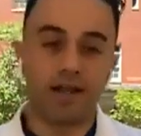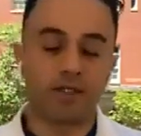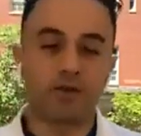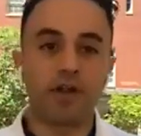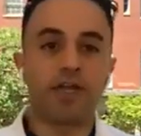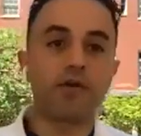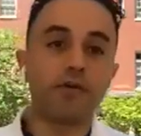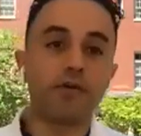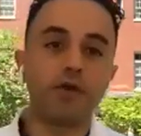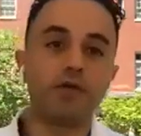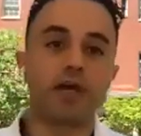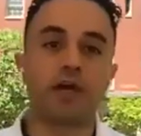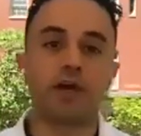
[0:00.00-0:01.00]
totally agree with
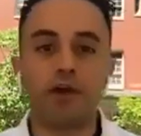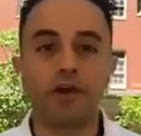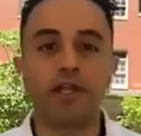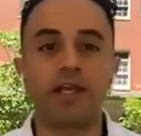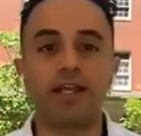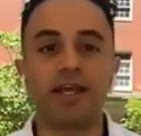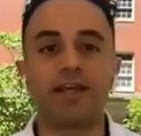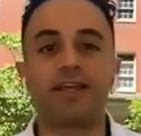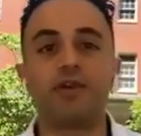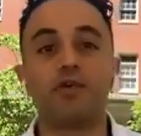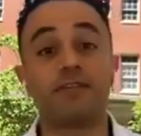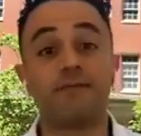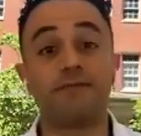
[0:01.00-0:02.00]
you that currently, like, it's